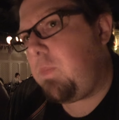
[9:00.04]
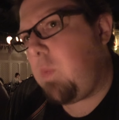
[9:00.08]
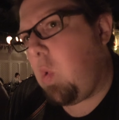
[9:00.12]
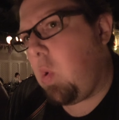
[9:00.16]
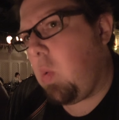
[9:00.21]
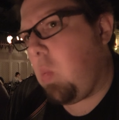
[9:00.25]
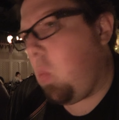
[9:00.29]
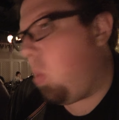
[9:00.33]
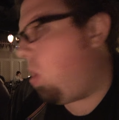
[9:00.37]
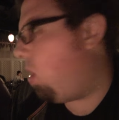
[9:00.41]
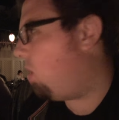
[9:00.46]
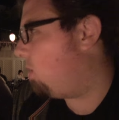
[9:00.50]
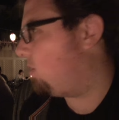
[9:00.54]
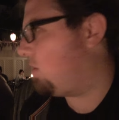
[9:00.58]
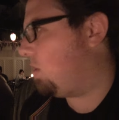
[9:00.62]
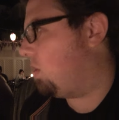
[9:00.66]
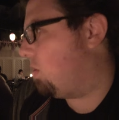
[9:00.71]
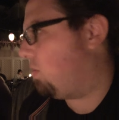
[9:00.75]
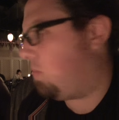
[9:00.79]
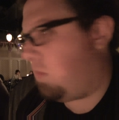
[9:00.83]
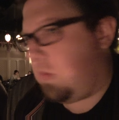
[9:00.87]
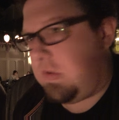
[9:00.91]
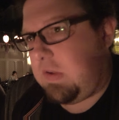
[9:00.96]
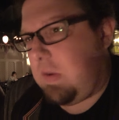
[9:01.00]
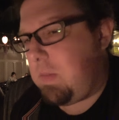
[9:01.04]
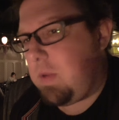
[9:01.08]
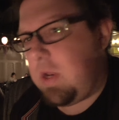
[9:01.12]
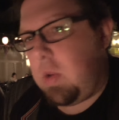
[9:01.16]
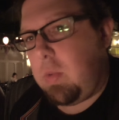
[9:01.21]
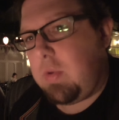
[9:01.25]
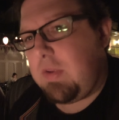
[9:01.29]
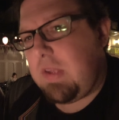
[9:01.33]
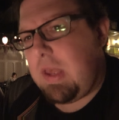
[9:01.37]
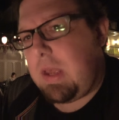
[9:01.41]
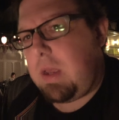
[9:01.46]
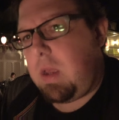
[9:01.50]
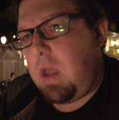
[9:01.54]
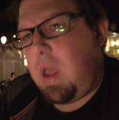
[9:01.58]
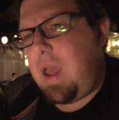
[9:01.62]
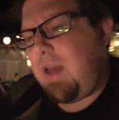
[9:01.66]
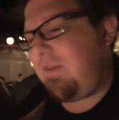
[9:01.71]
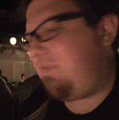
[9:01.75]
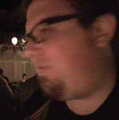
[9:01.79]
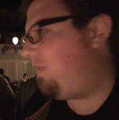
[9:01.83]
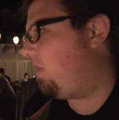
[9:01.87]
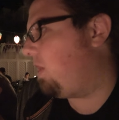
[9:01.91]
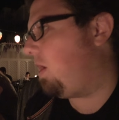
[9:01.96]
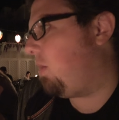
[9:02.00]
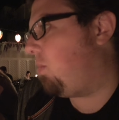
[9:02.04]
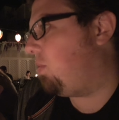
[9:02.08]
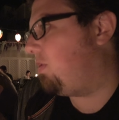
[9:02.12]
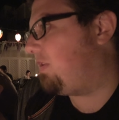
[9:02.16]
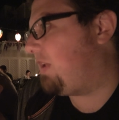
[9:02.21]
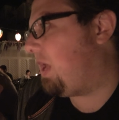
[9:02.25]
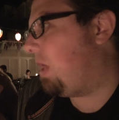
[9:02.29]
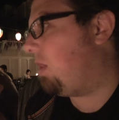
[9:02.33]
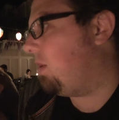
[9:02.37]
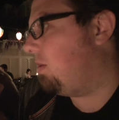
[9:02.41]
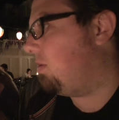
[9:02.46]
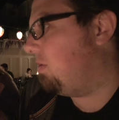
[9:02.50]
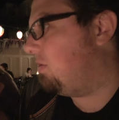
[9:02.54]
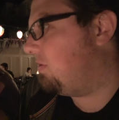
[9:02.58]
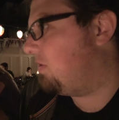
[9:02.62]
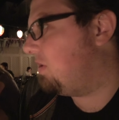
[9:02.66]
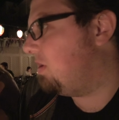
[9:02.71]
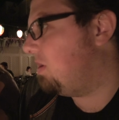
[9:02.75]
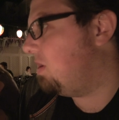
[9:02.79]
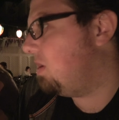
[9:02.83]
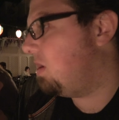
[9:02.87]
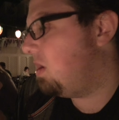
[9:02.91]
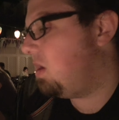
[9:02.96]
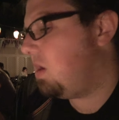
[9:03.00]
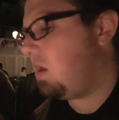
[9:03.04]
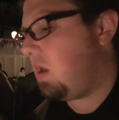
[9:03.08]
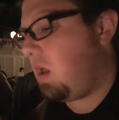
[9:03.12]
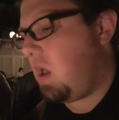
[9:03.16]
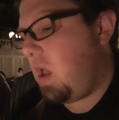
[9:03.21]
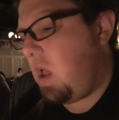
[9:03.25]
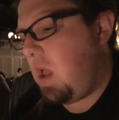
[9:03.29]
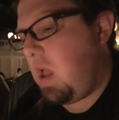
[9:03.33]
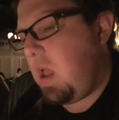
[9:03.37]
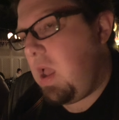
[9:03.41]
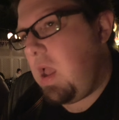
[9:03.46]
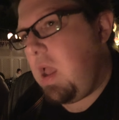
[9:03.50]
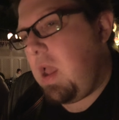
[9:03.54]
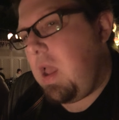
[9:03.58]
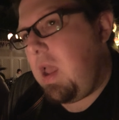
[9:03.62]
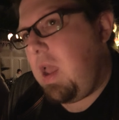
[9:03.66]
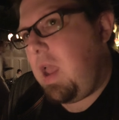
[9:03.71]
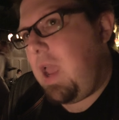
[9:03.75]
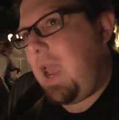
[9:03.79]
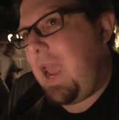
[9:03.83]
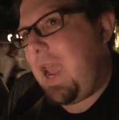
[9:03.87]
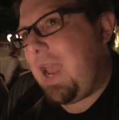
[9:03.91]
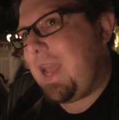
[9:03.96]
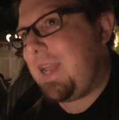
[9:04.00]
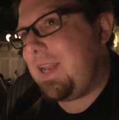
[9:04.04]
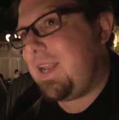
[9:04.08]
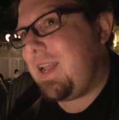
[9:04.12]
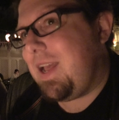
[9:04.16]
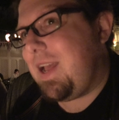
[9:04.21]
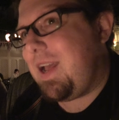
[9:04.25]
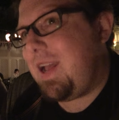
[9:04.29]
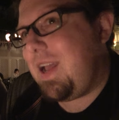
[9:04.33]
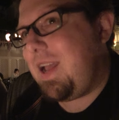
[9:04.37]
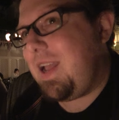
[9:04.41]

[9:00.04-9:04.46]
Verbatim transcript: or Walt or somebody was like, fill it up with skeletons. And